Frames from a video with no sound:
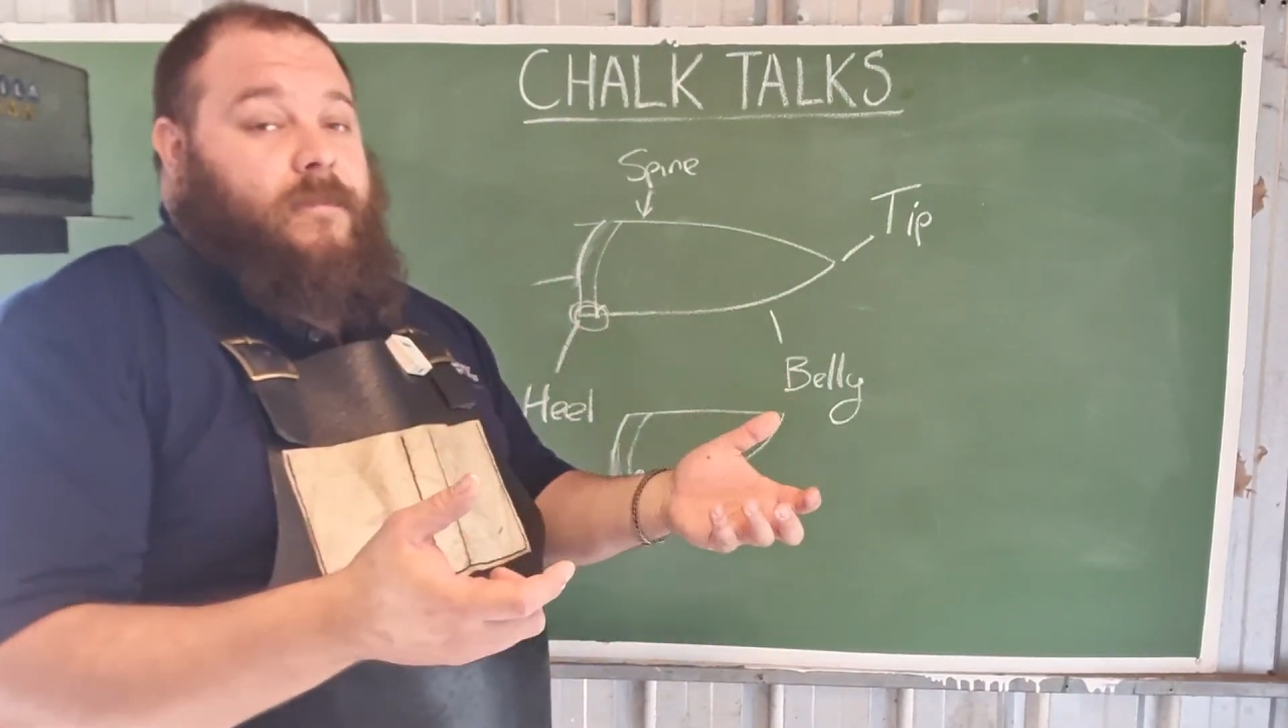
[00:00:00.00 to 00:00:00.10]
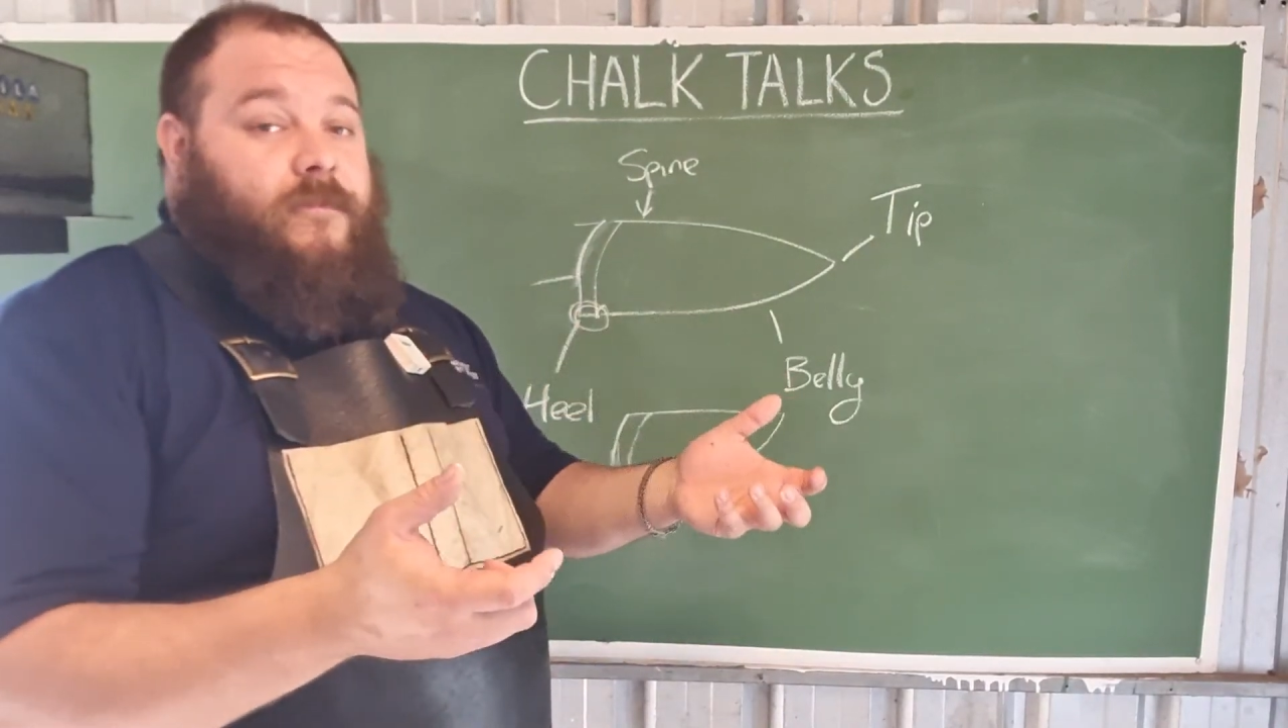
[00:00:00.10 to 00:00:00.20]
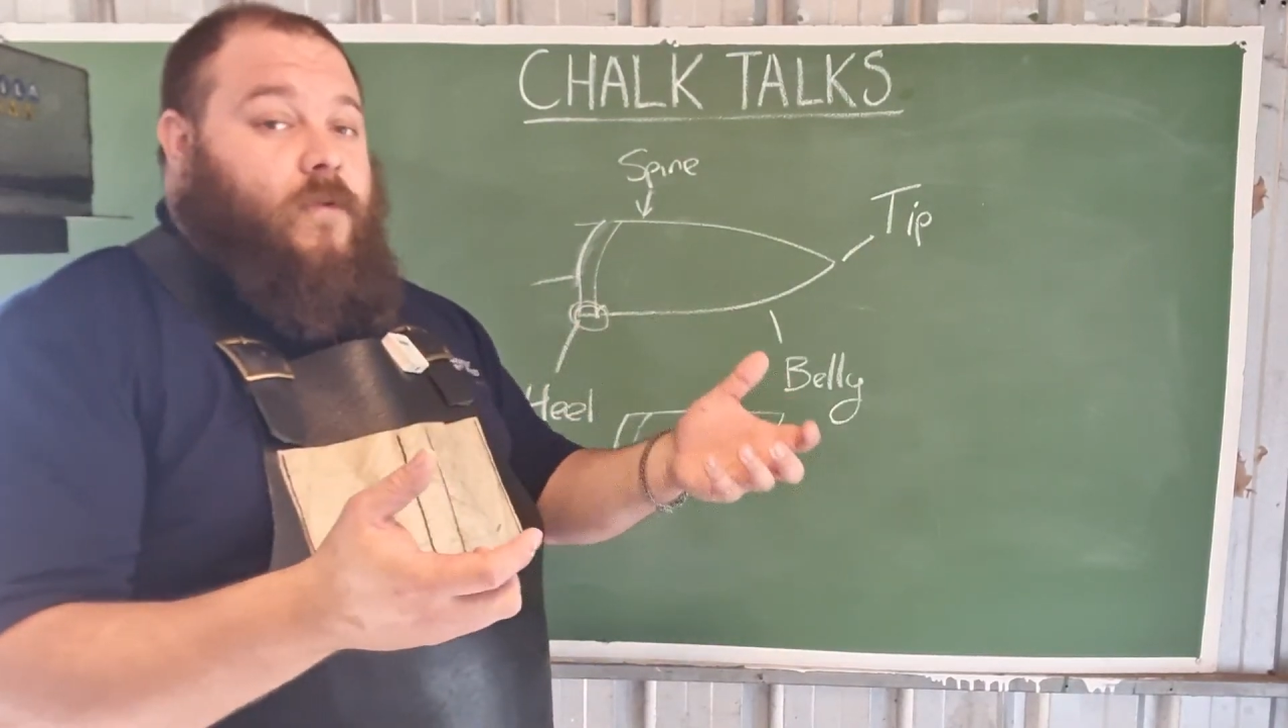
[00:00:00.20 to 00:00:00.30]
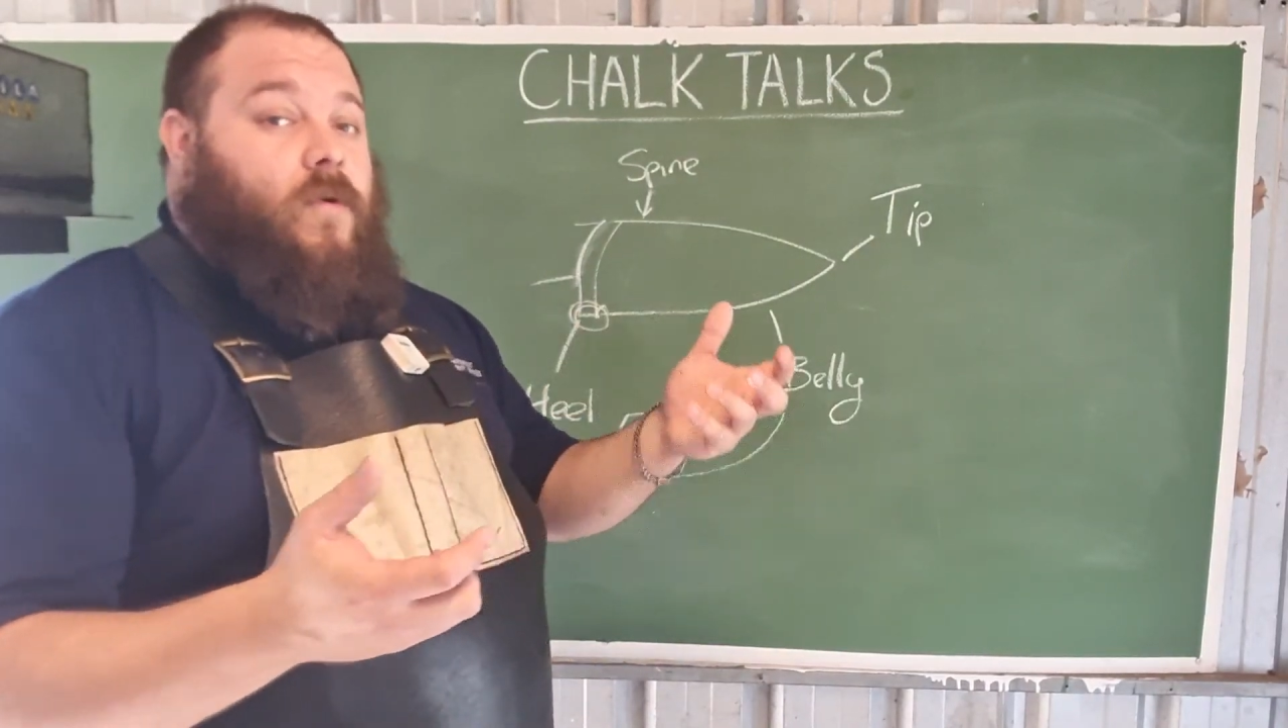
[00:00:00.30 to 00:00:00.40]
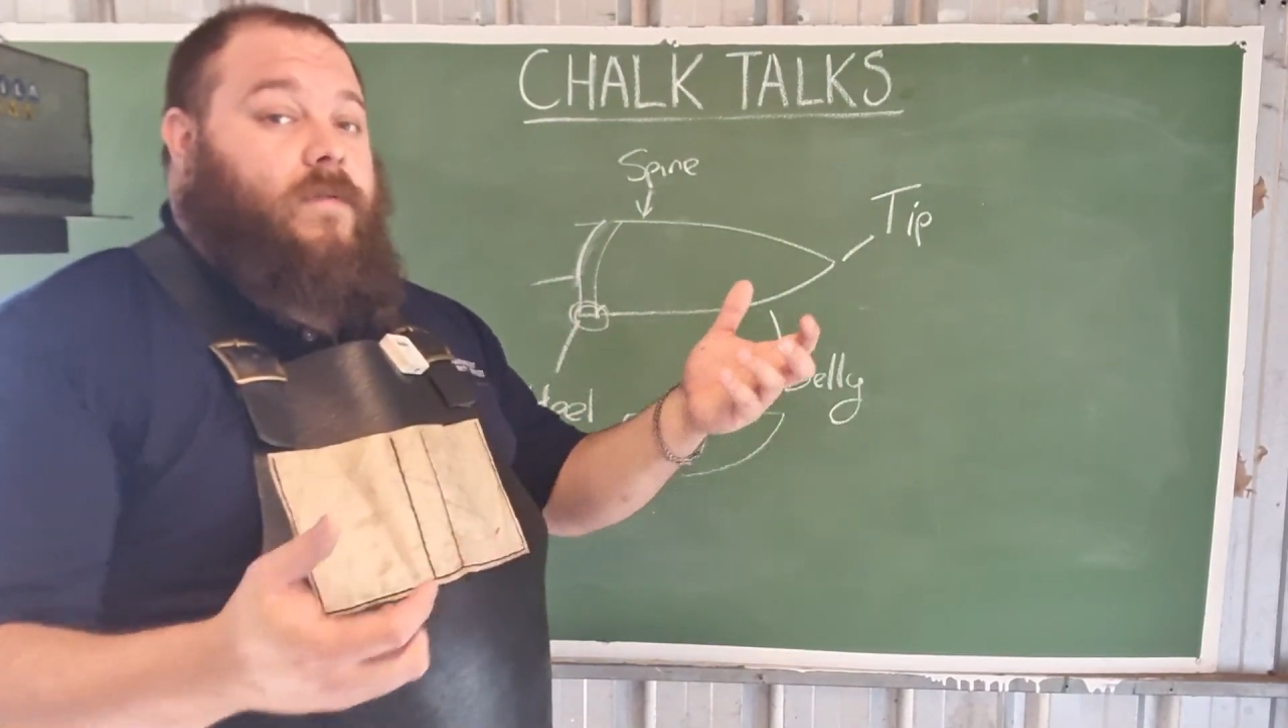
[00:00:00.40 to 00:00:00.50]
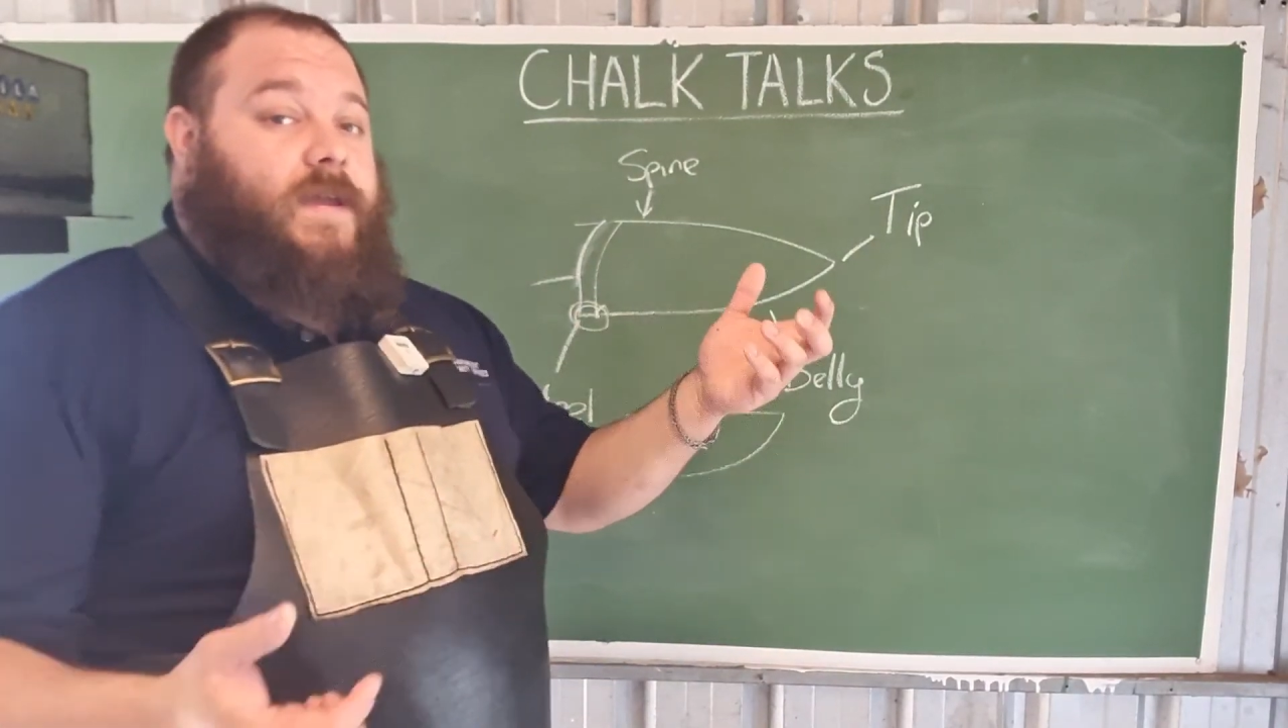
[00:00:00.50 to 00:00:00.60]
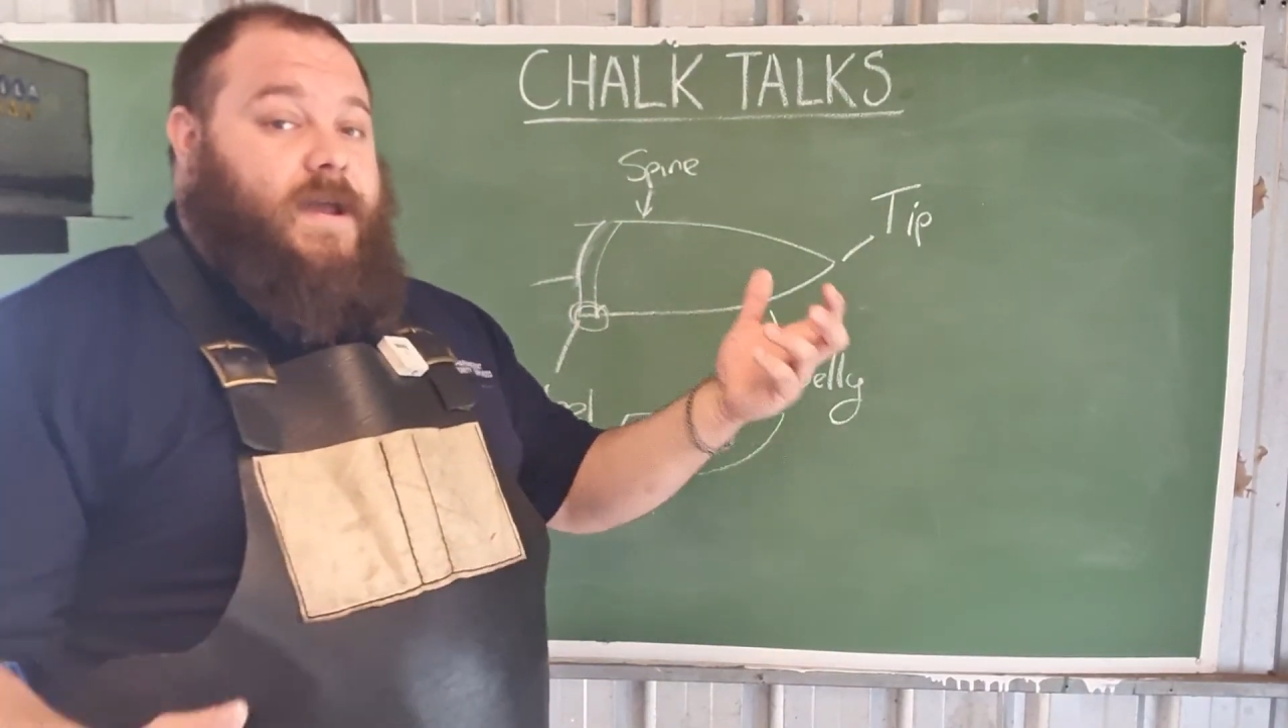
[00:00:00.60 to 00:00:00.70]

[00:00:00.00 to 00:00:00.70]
for the